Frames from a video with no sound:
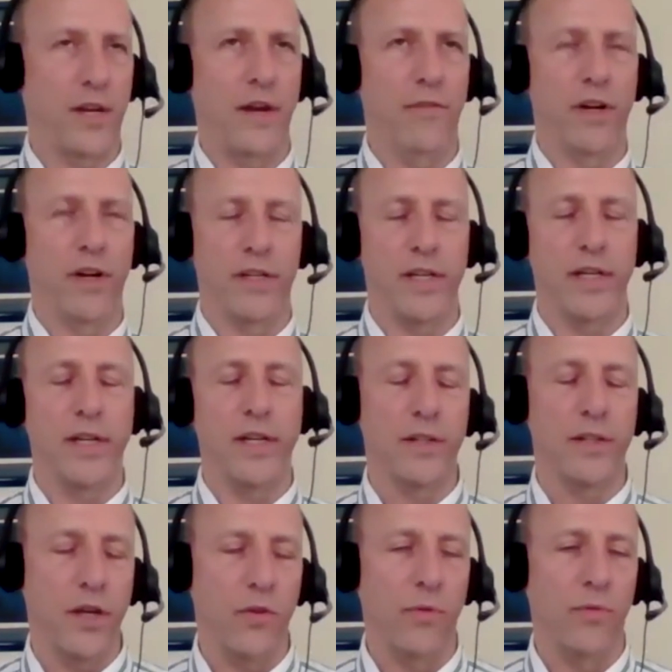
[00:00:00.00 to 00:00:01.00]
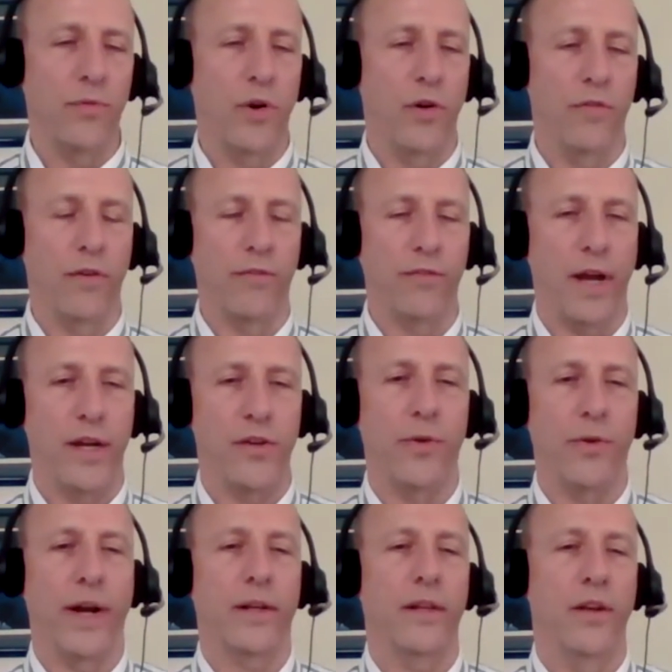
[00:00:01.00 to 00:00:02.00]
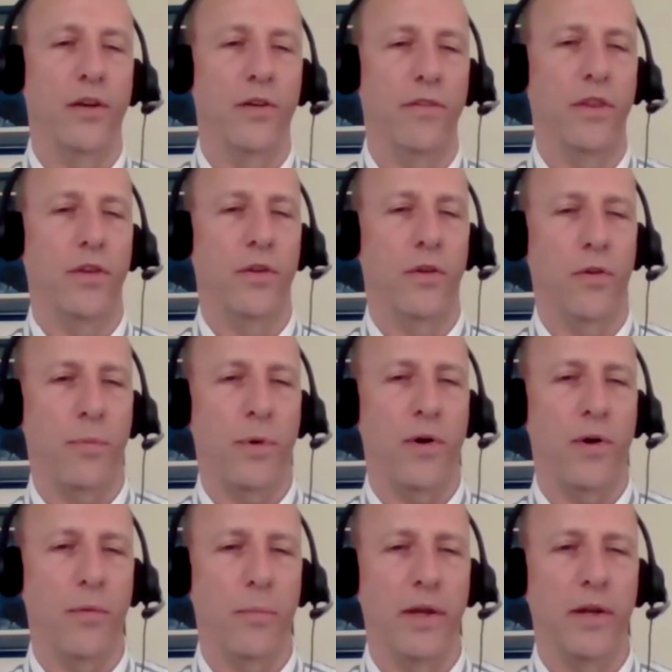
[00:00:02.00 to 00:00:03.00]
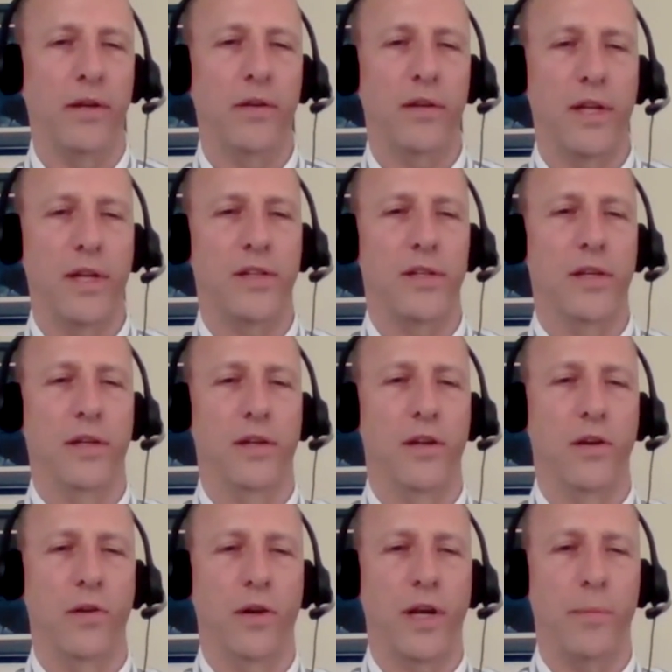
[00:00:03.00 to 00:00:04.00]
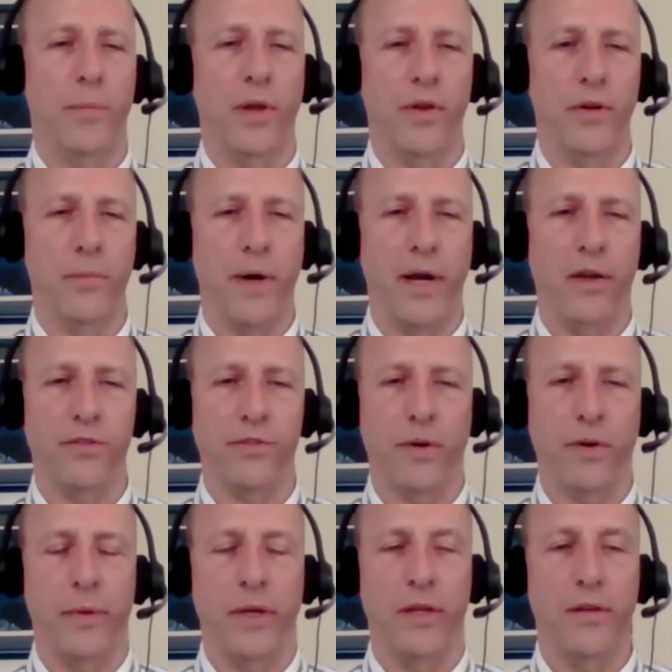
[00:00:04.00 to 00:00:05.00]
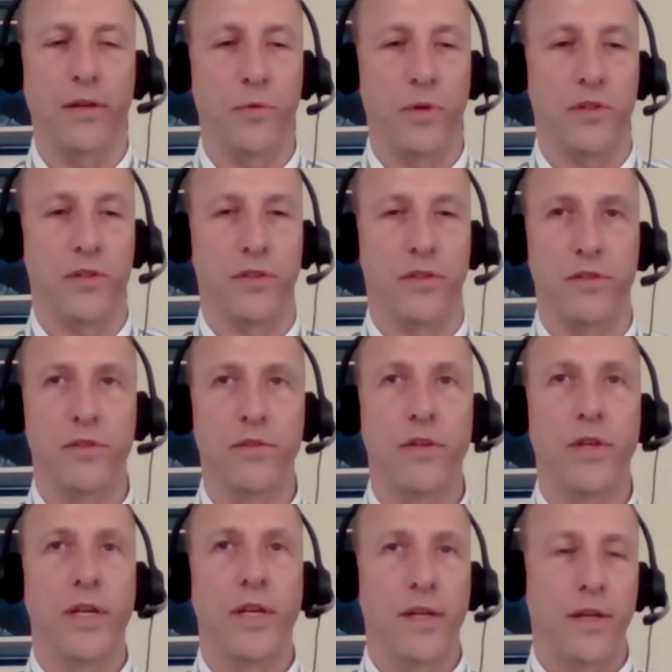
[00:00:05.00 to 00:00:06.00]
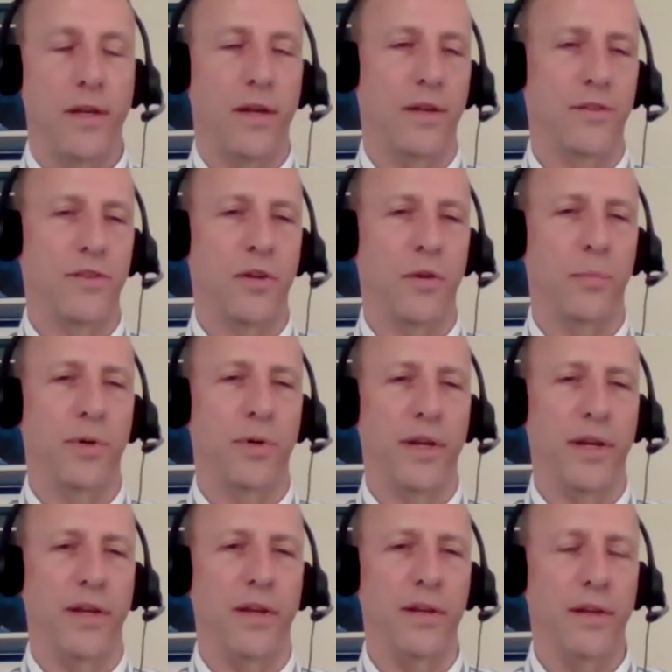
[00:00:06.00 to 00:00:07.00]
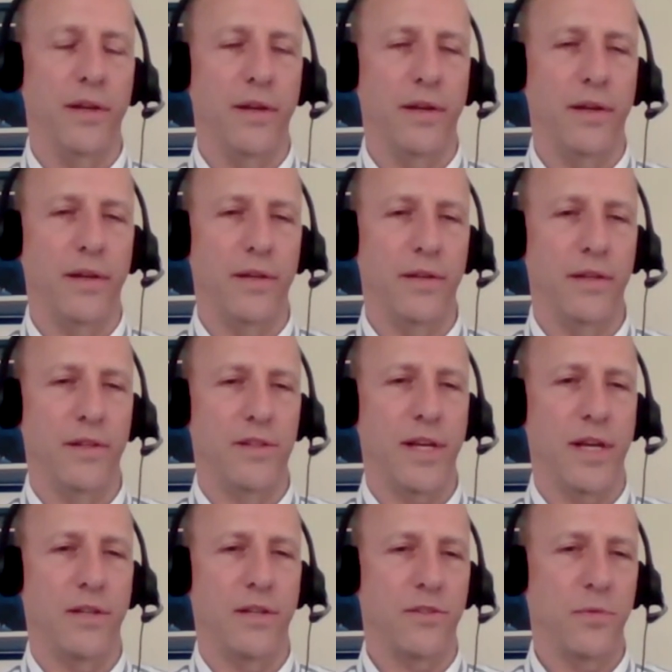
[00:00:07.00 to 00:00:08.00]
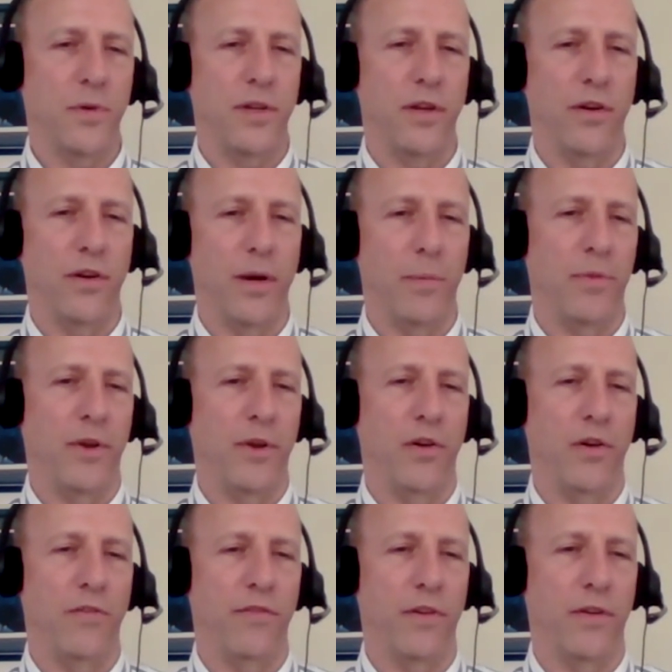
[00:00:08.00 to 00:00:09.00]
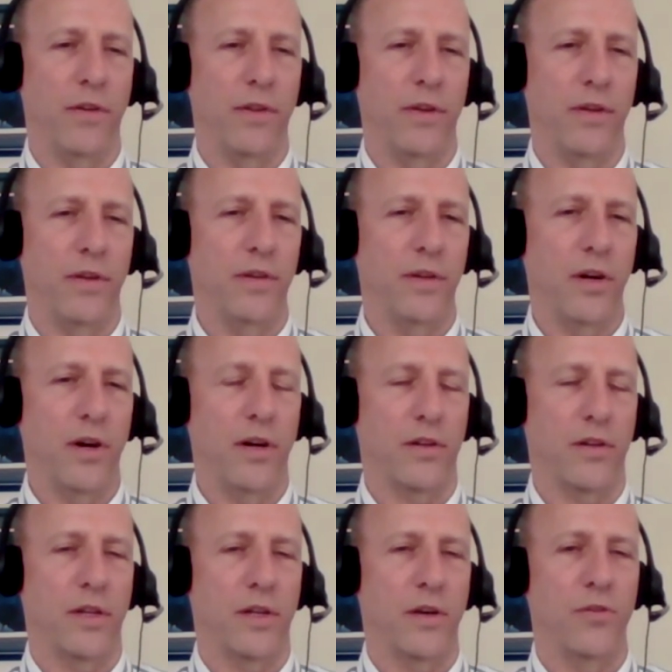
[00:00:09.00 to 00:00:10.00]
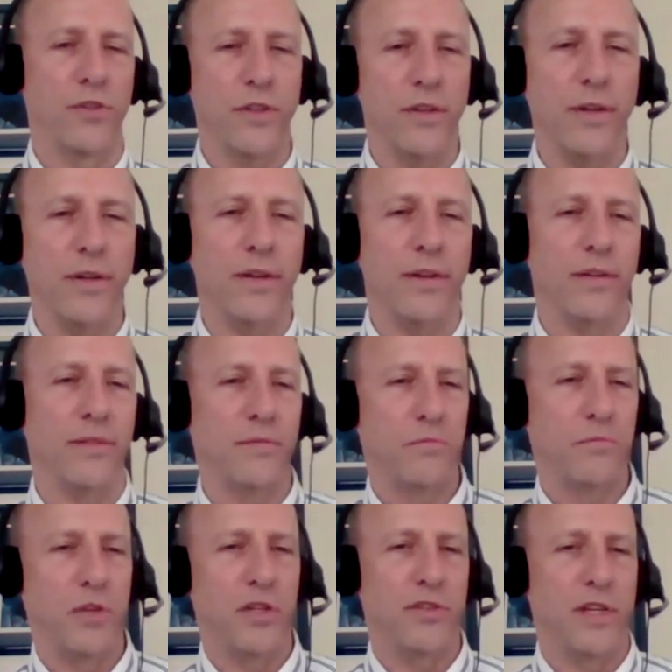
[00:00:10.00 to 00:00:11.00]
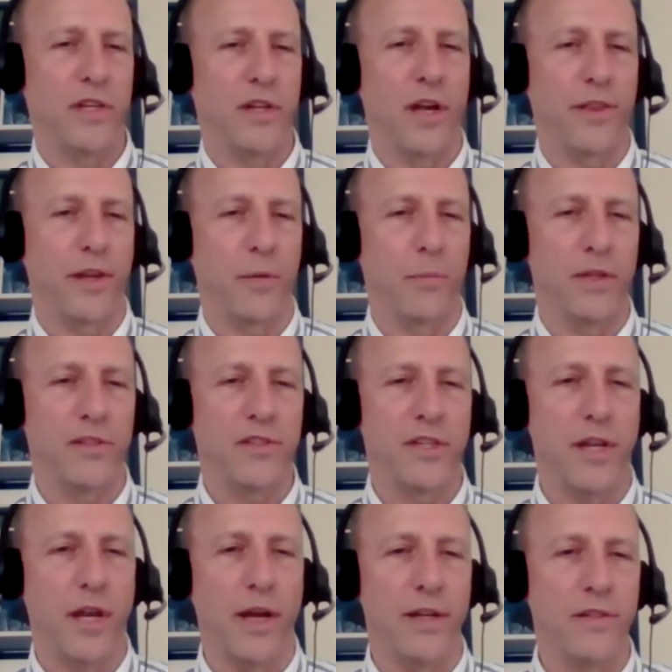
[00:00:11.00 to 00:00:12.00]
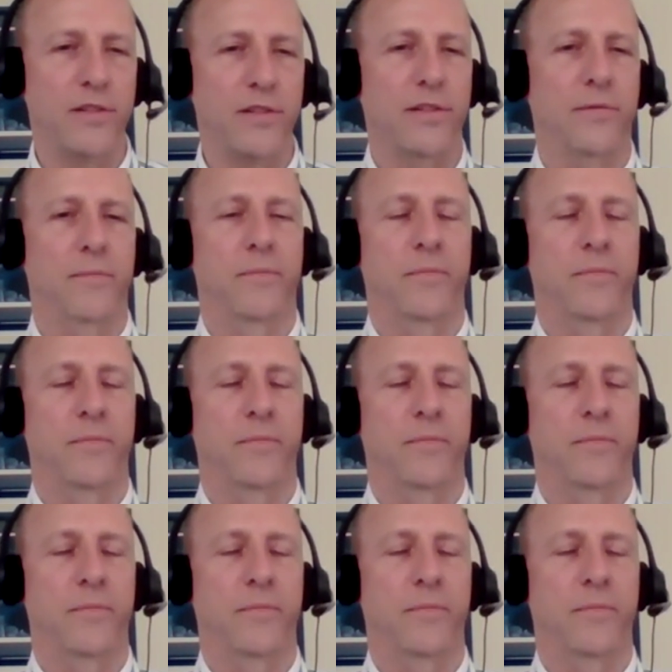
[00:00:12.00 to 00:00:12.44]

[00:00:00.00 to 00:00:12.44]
I never did get to overfly directly over the North Pole, but I get to go a couple hundred miles from it, which is uh, still pretty uh, intense when you're up there over the Arctic Ocean and you see nothing but sea ice,